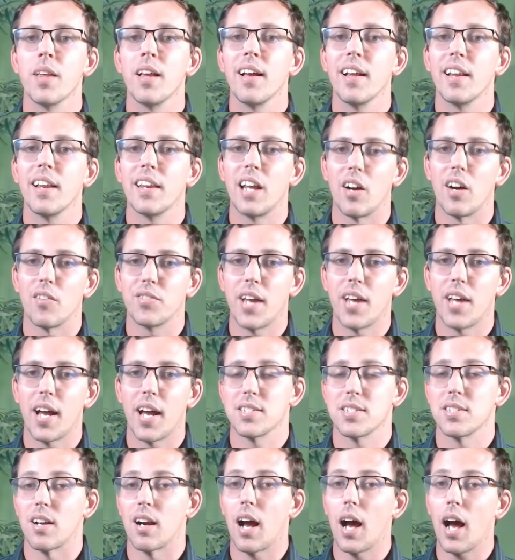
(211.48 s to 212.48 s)
Now, if
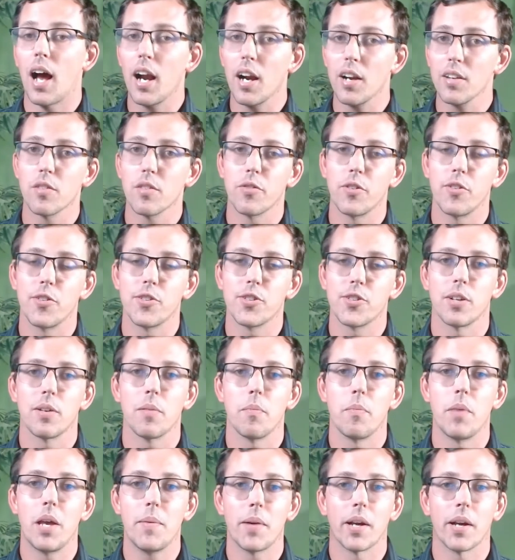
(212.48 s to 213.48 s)
taxes are higher in the future,
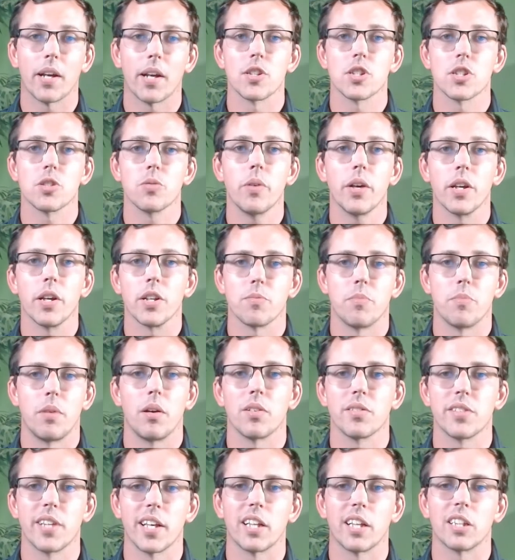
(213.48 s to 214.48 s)
maybe I'm going to switch. Maybe I'll
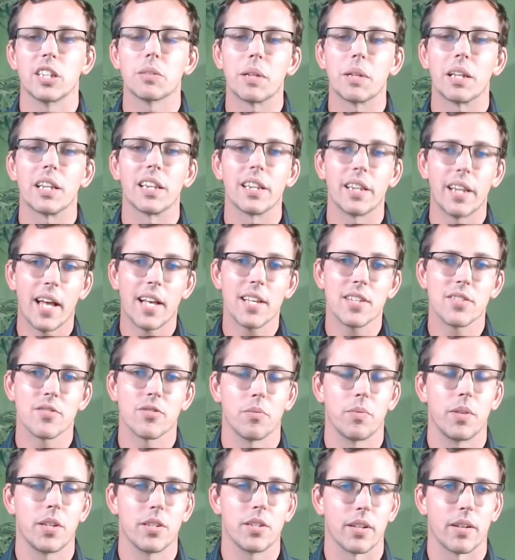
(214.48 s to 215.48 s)
take a little bit less
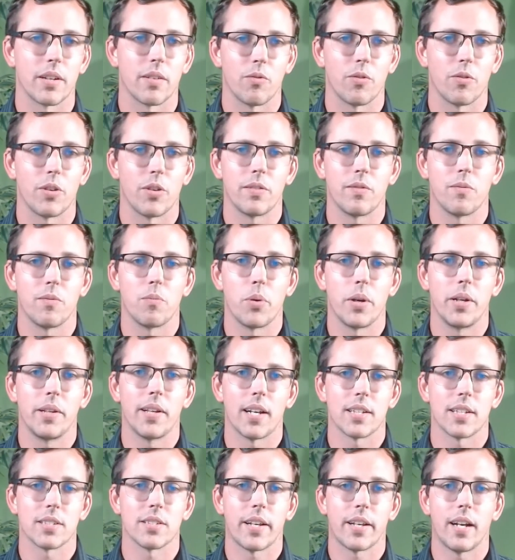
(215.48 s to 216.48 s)
from these
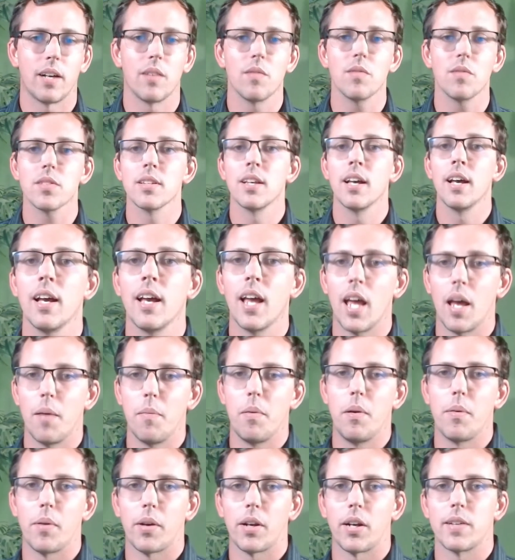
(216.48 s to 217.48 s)
pre-tax accounts, and
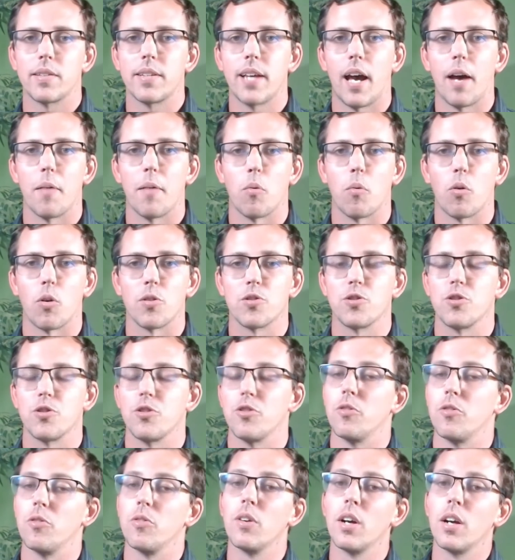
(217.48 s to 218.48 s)
maybe I'm going to tap more
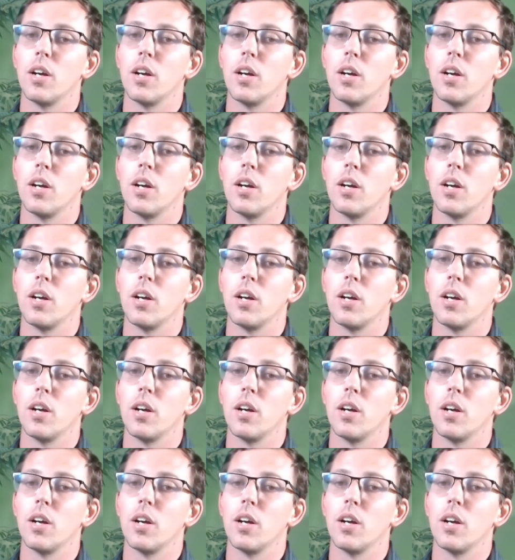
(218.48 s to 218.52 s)
into